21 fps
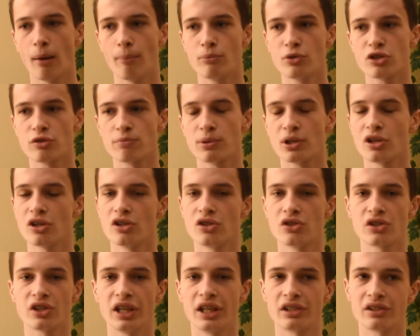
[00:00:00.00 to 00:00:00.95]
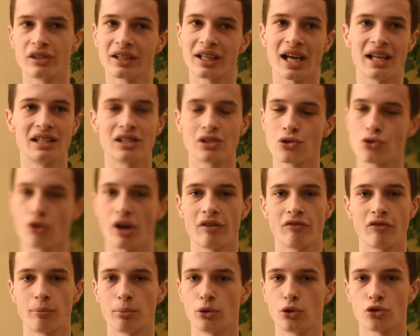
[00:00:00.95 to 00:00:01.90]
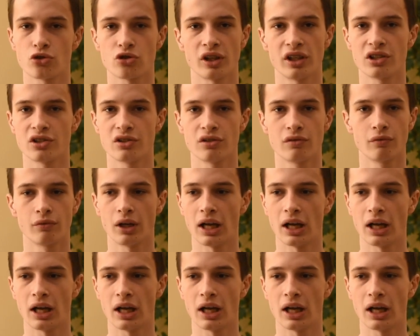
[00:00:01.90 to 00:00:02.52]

just because it's great for portrait